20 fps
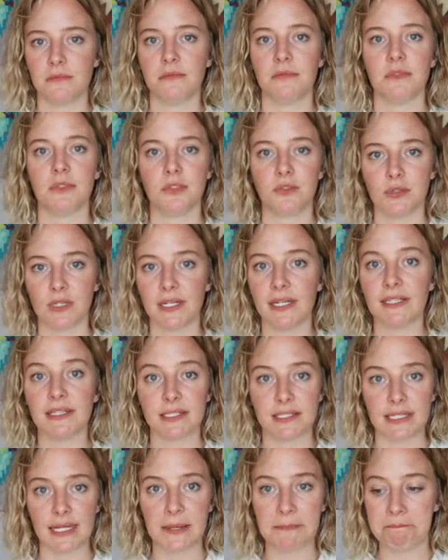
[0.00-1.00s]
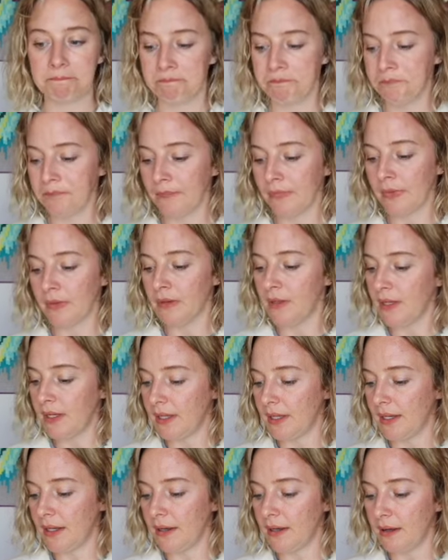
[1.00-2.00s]
straight at the top.
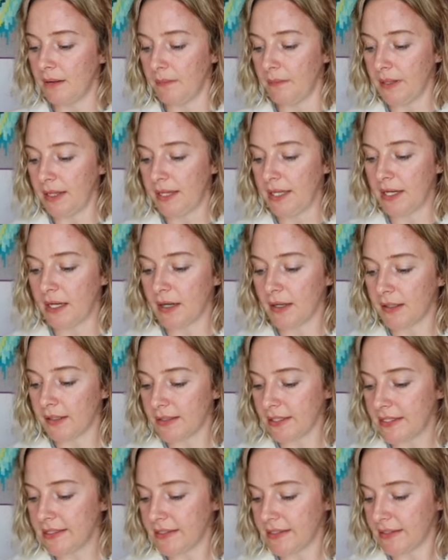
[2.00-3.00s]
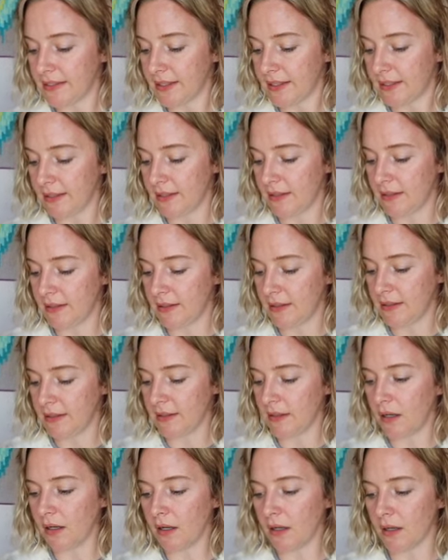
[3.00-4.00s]
And on this site
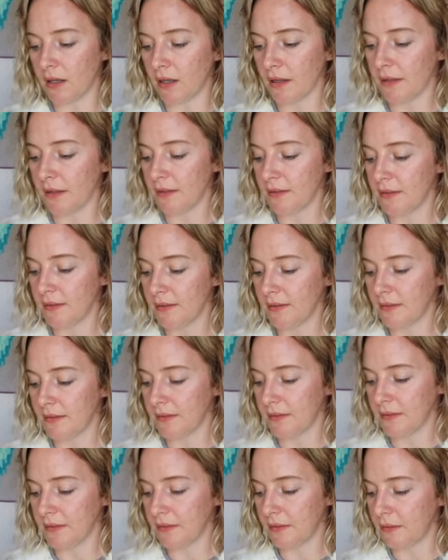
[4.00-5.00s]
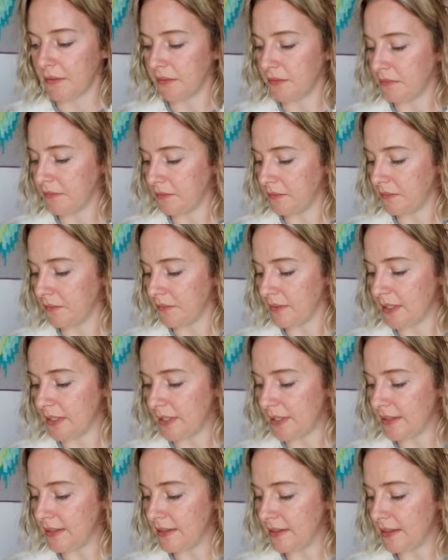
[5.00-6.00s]
are, what
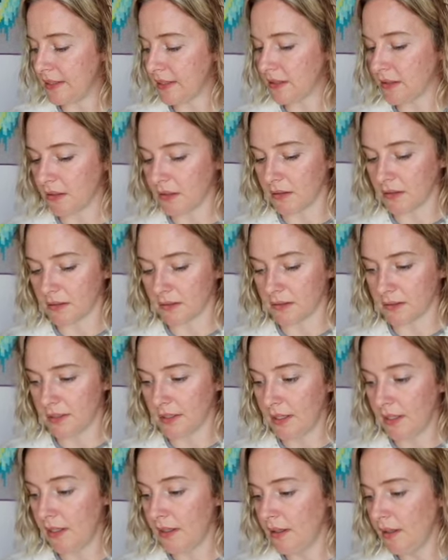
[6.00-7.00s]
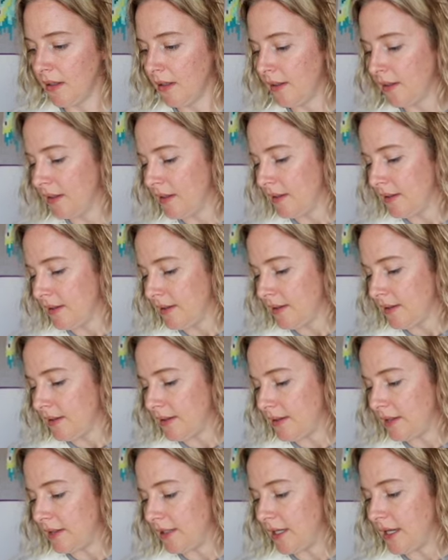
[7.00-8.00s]
is it called?
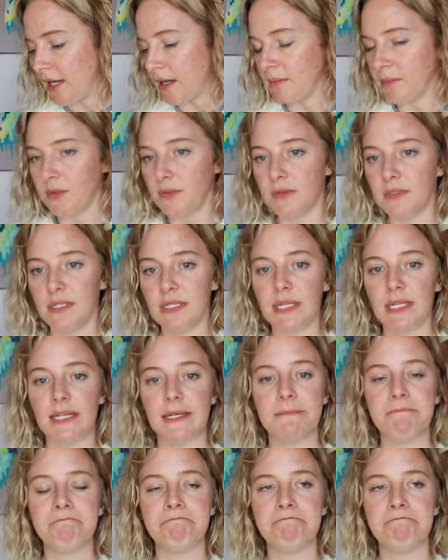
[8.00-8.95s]
Now I'm losing it.